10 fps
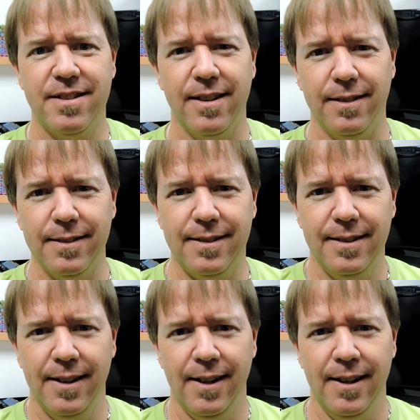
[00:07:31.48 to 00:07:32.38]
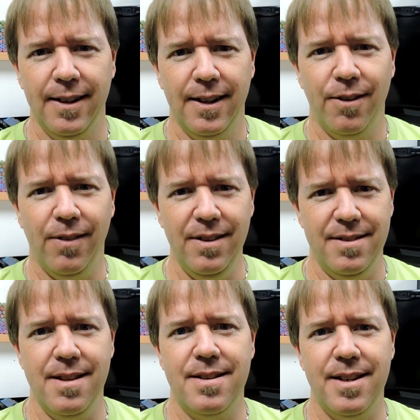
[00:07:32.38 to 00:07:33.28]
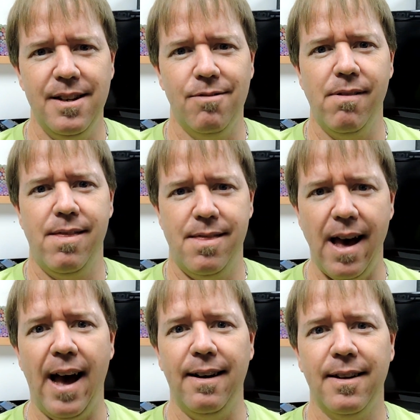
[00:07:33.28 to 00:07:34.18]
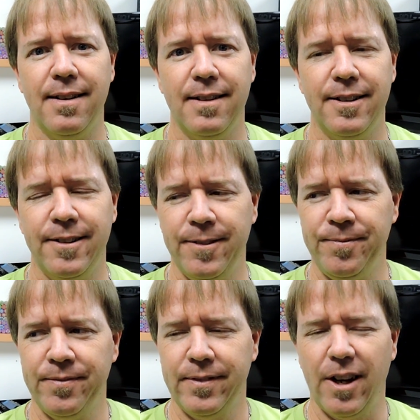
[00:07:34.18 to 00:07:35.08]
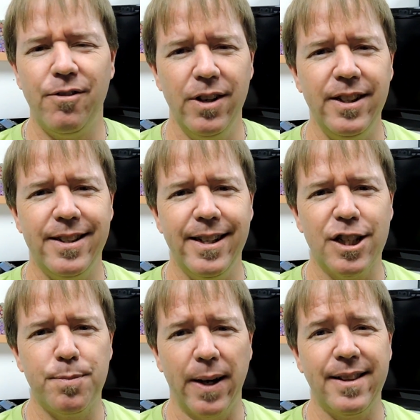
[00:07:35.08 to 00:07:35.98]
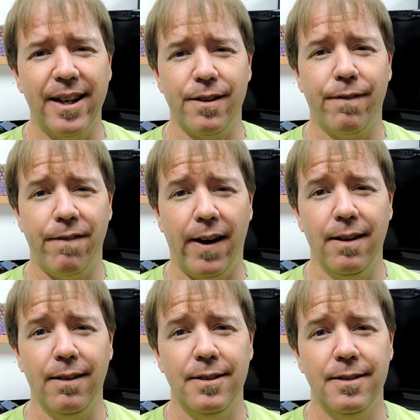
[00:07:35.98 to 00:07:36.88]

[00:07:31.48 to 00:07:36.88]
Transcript: cells. What's the deal with that? I really did expect that to fail.